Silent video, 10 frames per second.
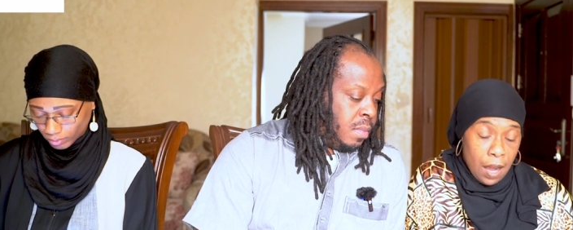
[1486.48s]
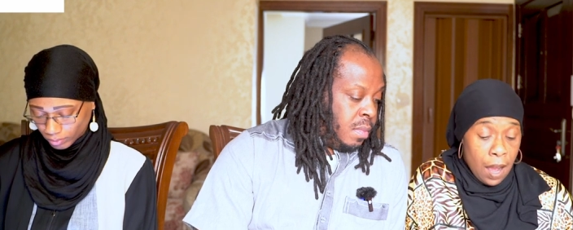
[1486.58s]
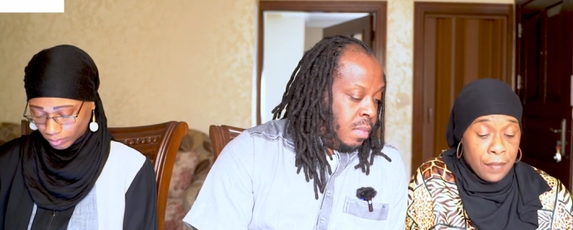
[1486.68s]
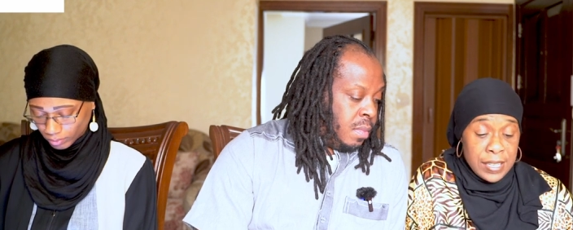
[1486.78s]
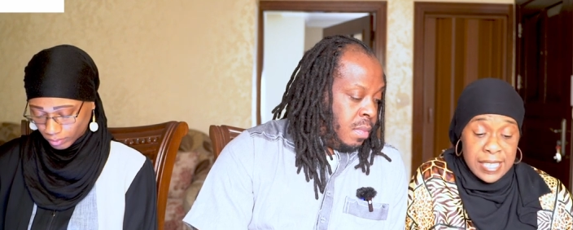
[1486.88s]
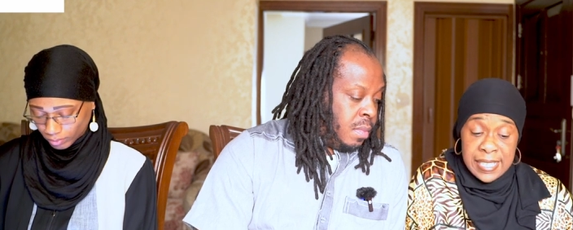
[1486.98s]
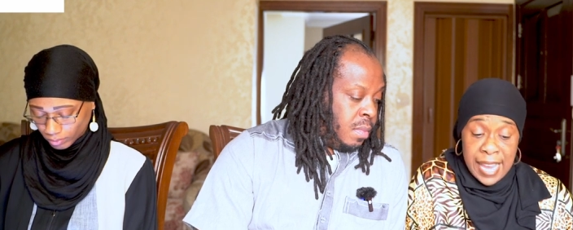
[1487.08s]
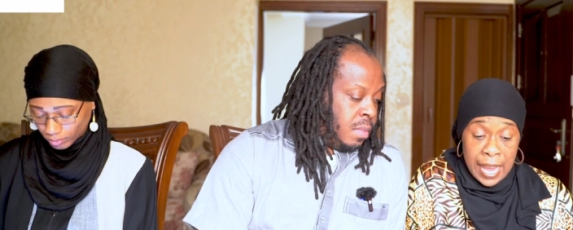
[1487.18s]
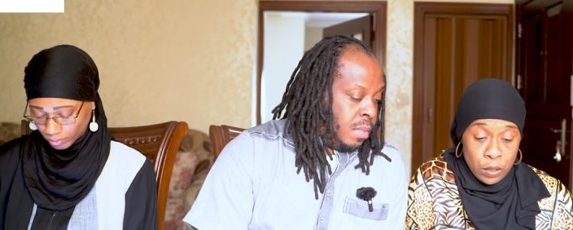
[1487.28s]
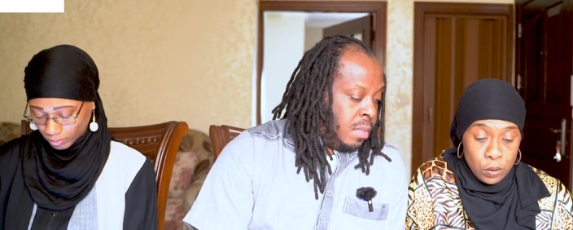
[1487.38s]
Speaker 1: of the
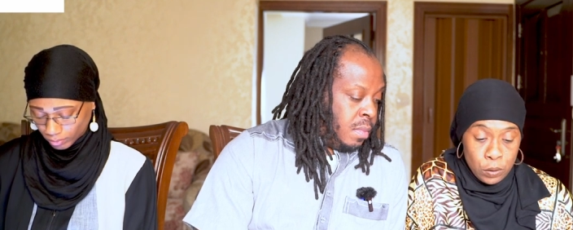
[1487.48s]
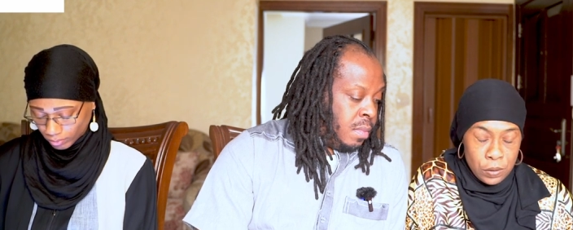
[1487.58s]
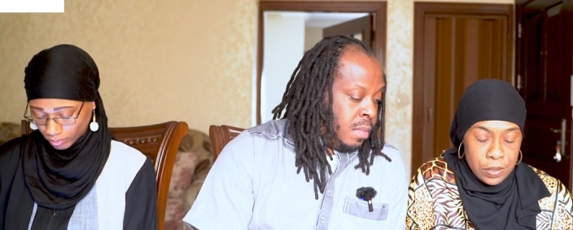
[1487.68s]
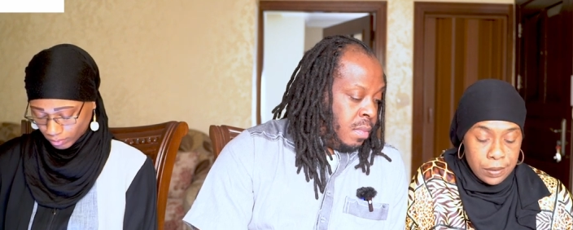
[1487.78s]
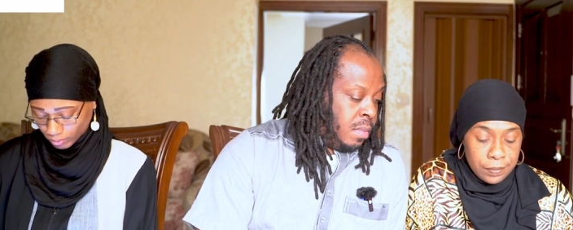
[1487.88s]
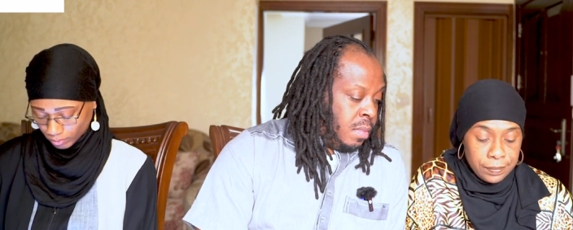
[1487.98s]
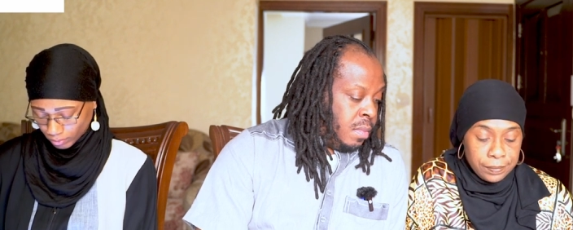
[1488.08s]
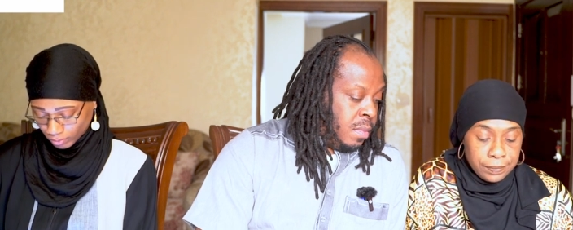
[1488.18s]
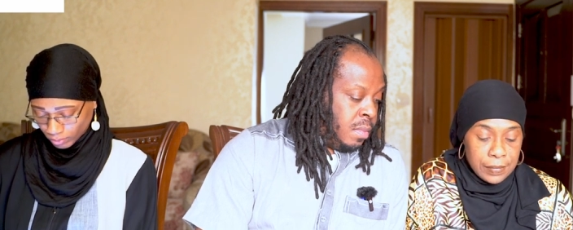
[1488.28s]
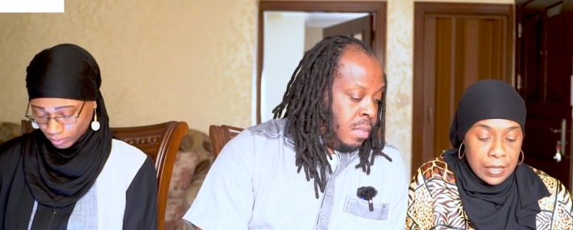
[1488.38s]
sandals
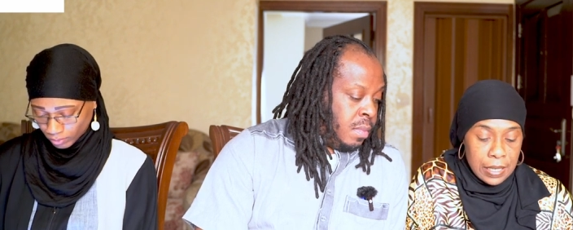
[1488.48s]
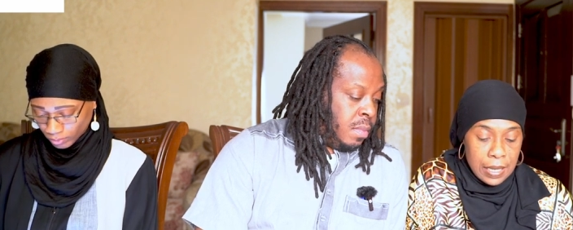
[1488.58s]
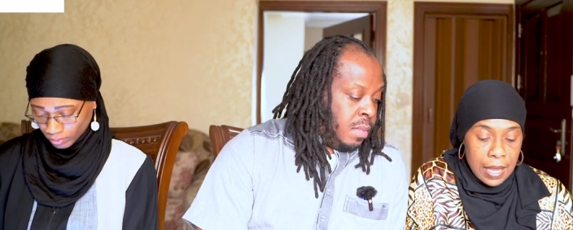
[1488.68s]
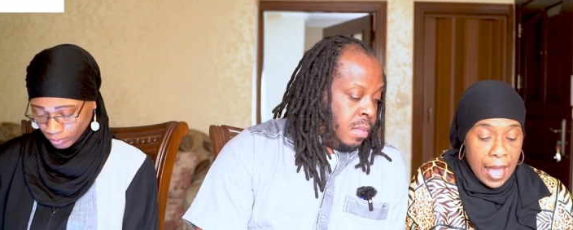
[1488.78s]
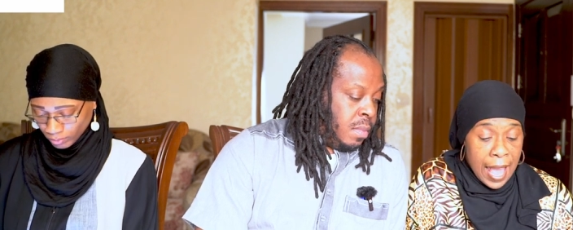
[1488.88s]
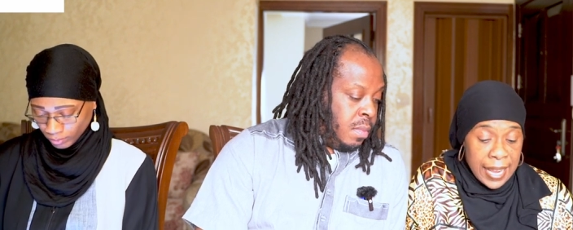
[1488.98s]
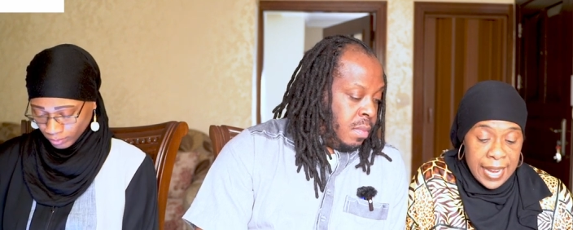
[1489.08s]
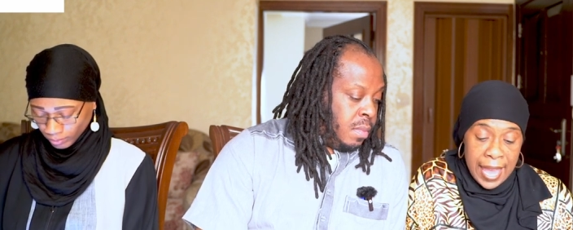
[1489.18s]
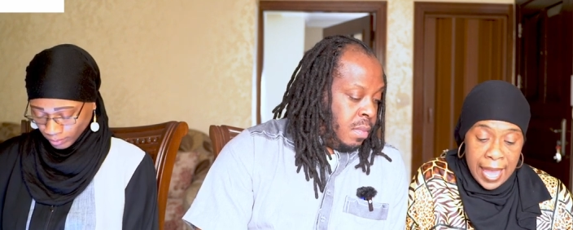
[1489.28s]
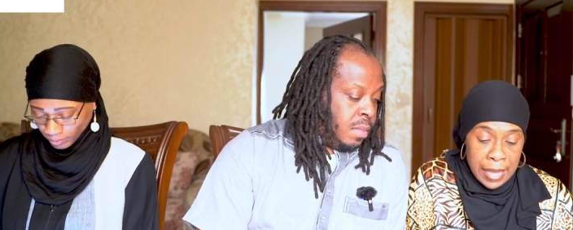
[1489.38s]
and
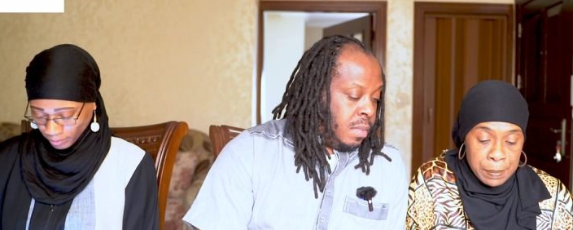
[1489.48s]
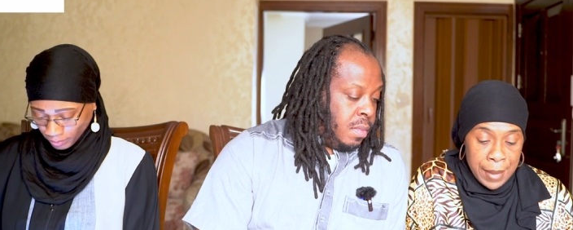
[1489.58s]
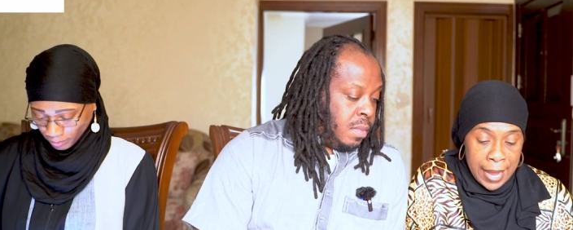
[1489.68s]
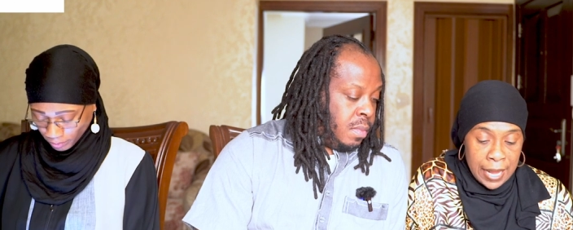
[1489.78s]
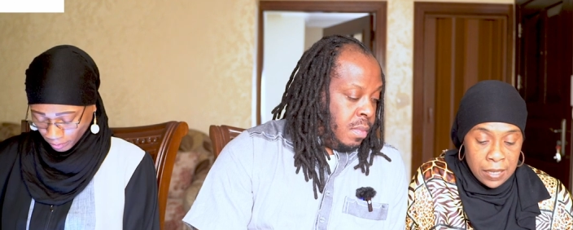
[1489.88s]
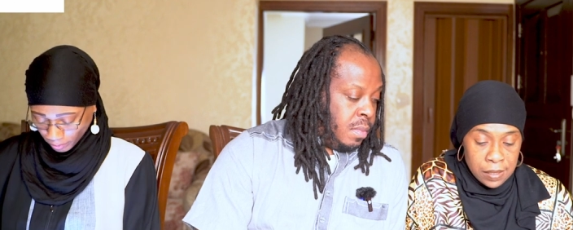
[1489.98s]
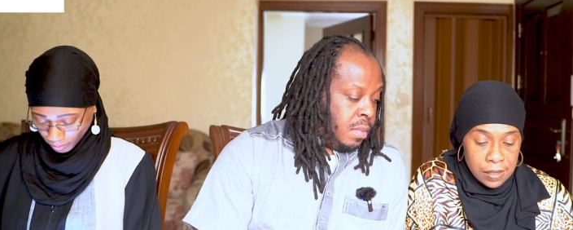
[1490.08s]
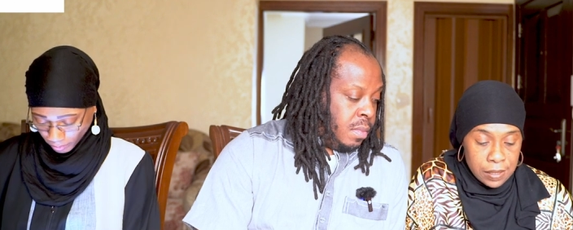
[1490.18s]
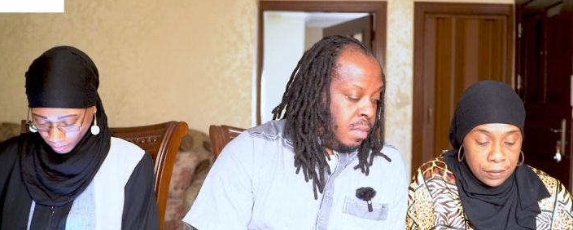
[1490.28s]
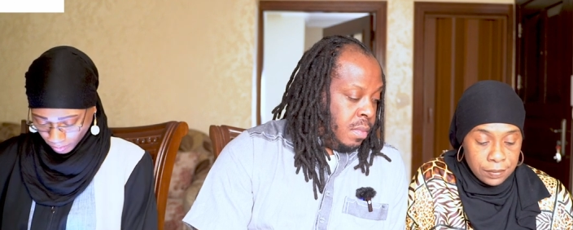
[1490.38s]
the
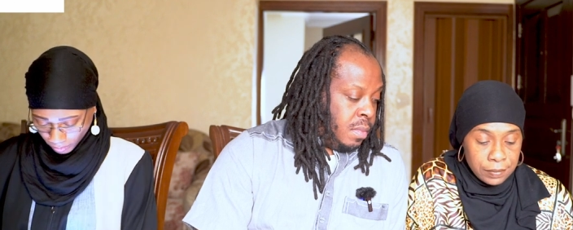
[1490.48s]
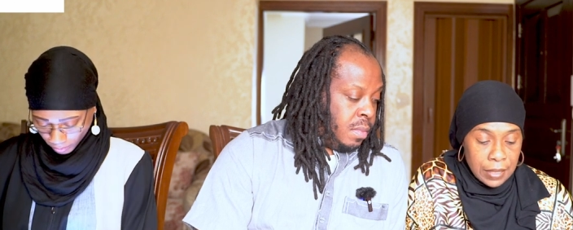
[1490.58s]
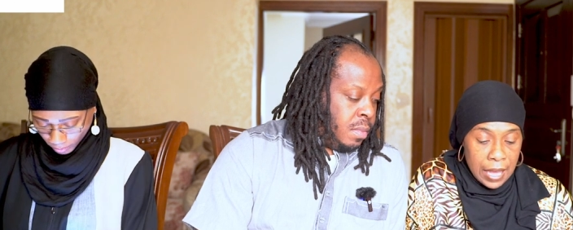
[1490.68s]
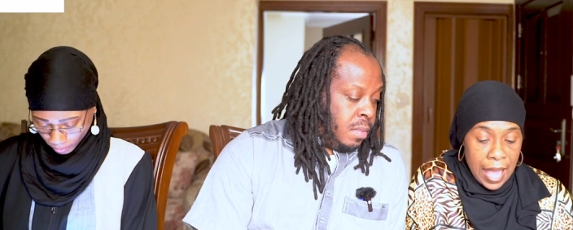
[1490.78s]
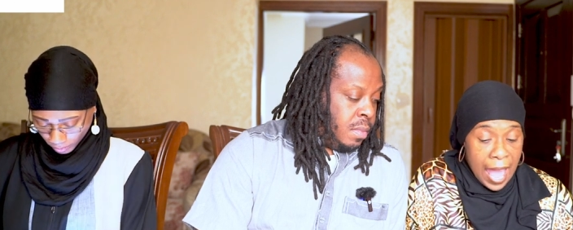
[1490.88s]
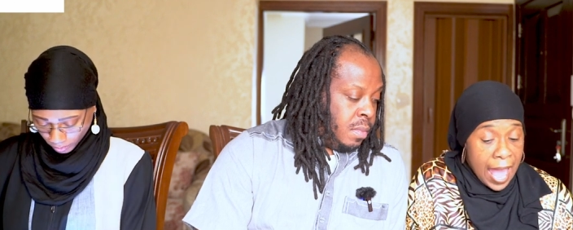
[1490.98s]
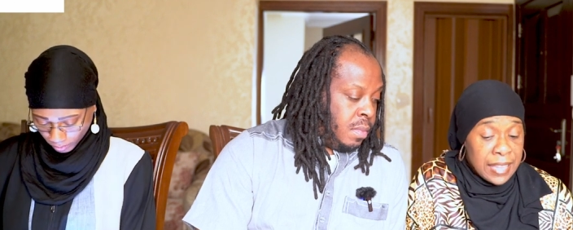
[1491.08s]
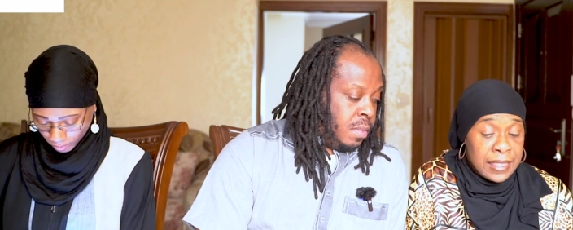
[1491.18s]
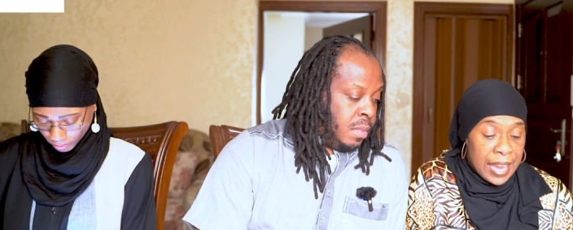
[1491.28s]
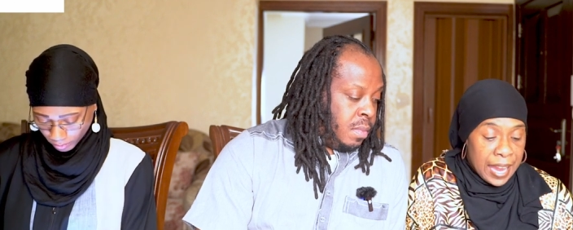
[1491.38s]
headbands
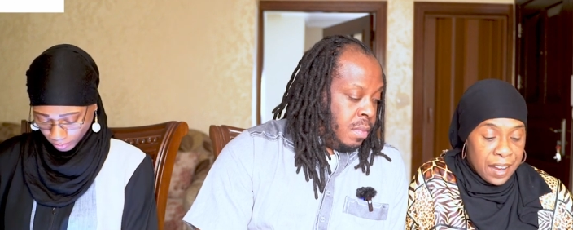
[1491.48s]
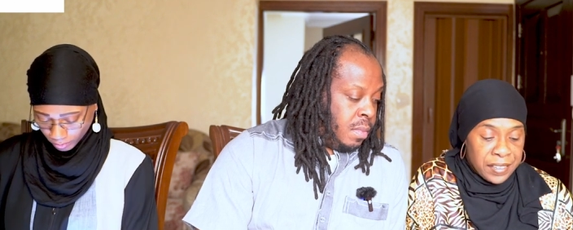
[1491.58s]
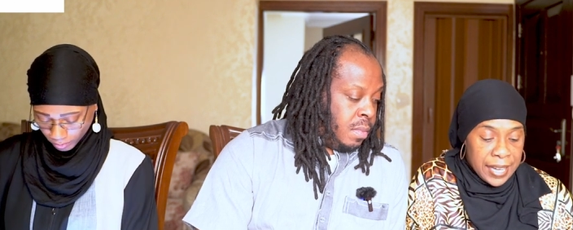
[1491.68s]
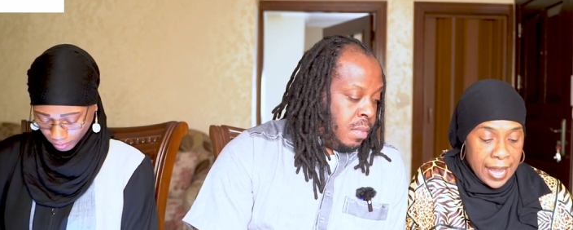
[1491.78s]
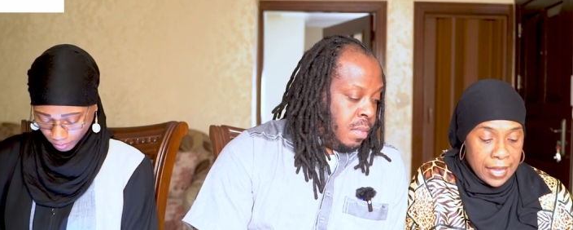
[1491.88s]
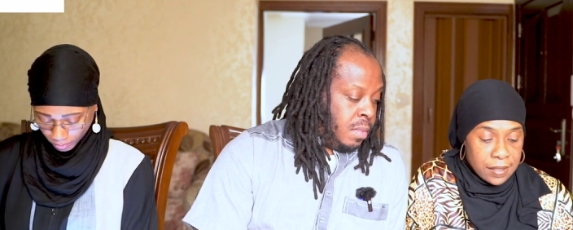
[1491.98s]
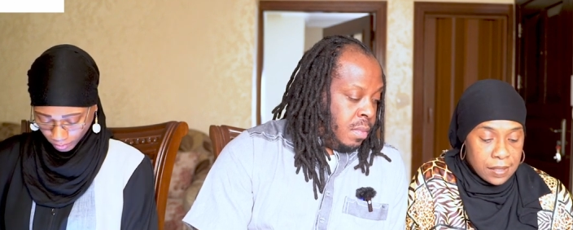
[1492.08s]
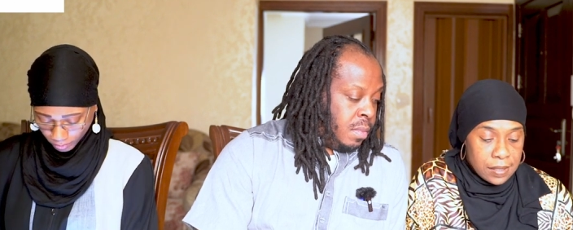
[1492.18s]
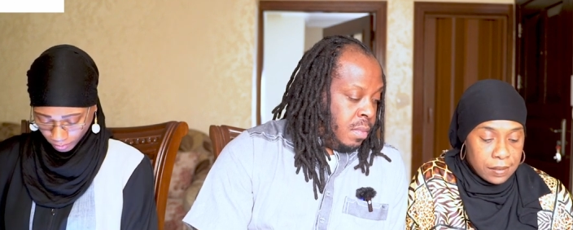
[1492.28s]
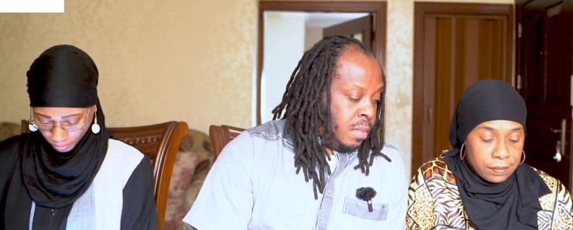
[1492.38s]
and the
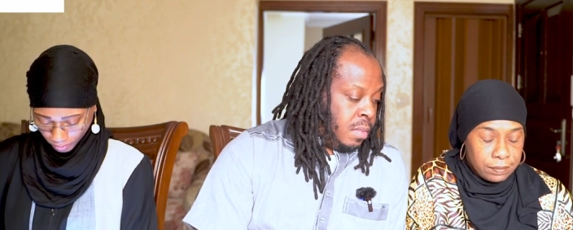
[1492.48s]
hairnets,